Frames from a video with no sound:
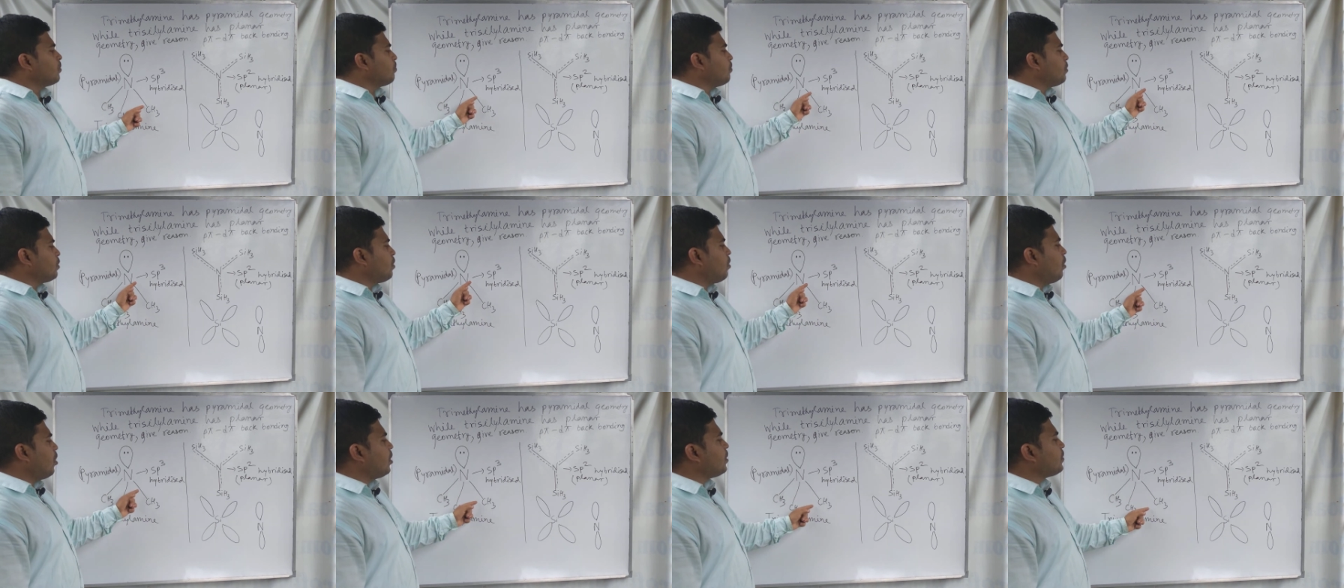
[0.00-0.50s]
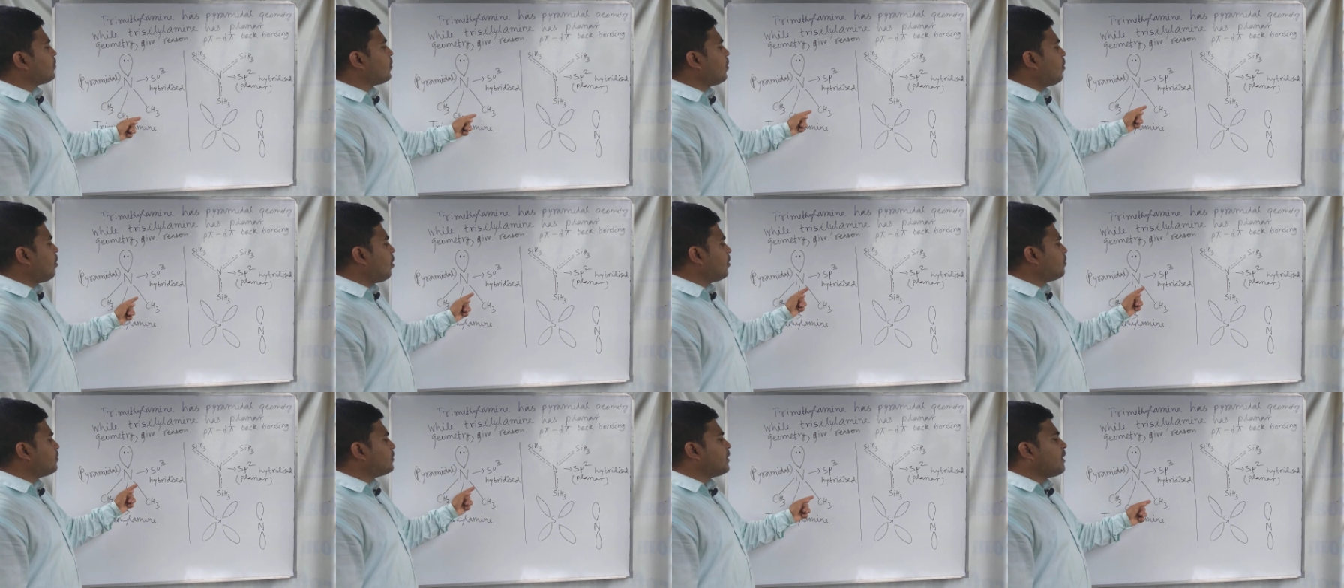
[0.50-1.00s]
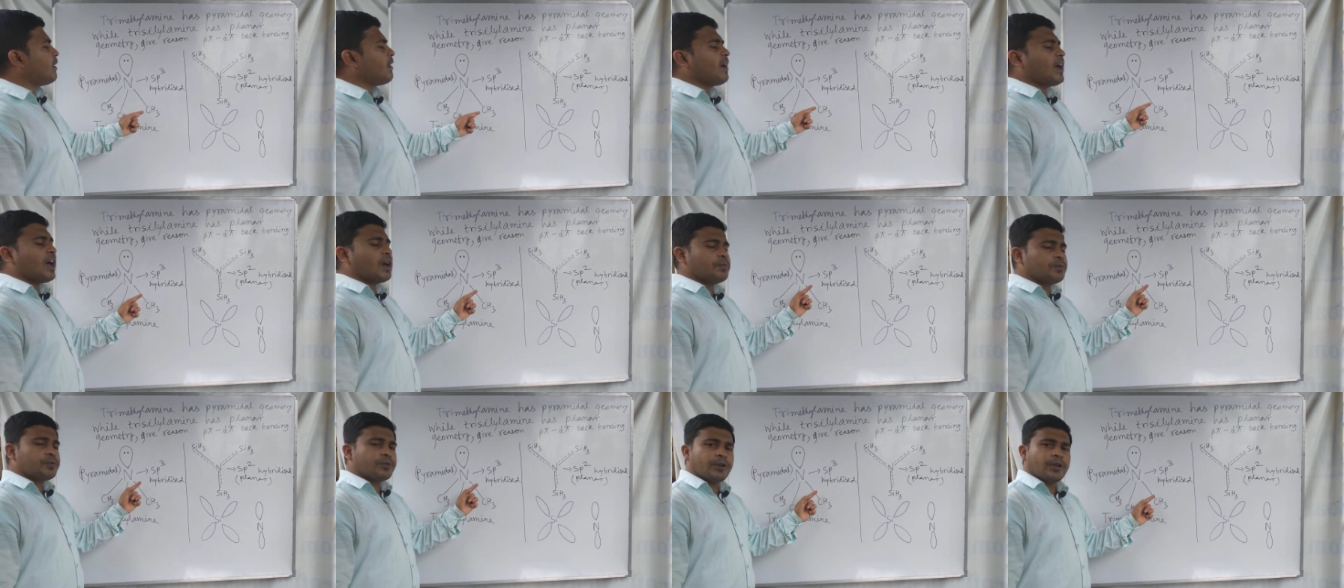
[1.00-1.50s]
because of the
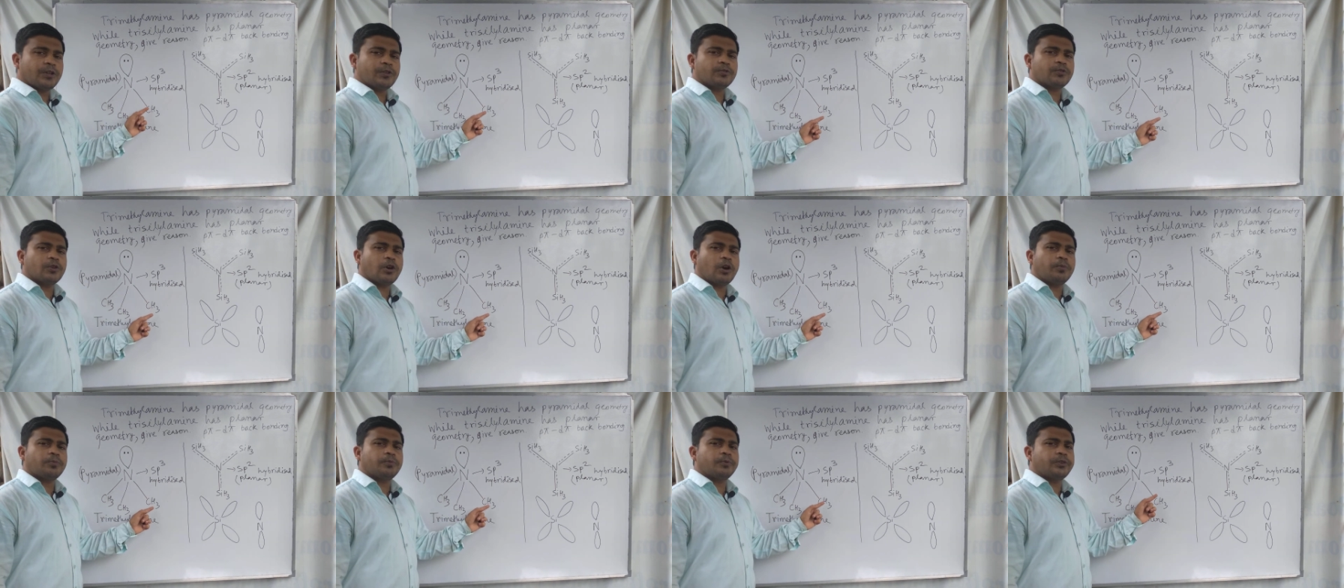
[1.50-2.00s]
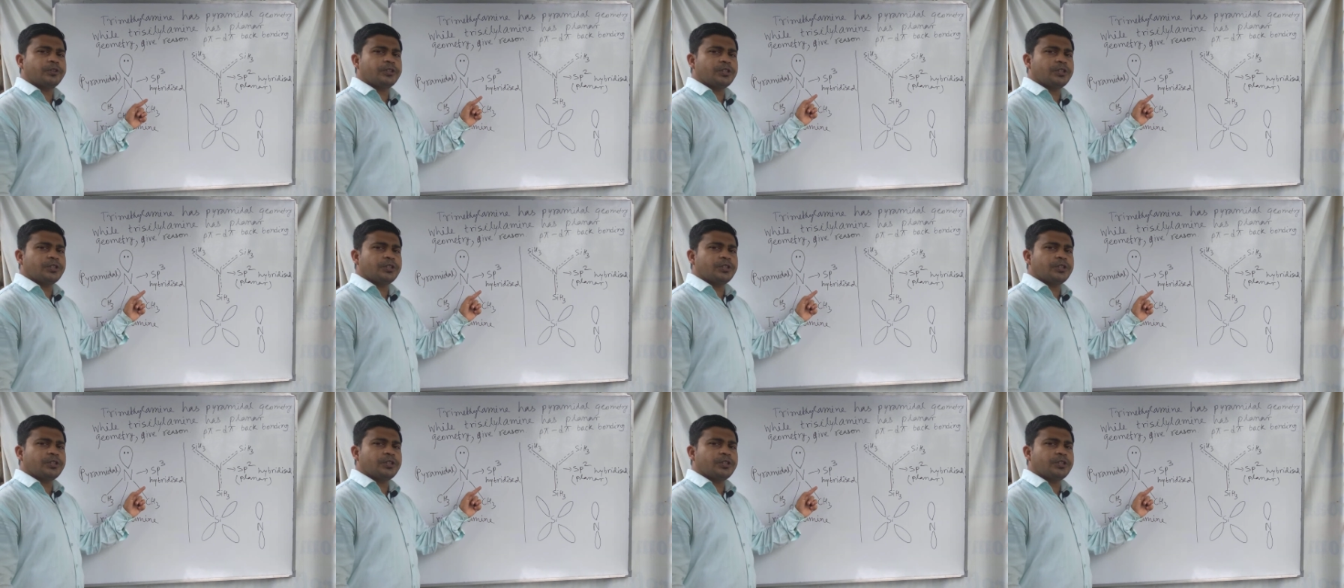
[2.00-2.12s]
absence of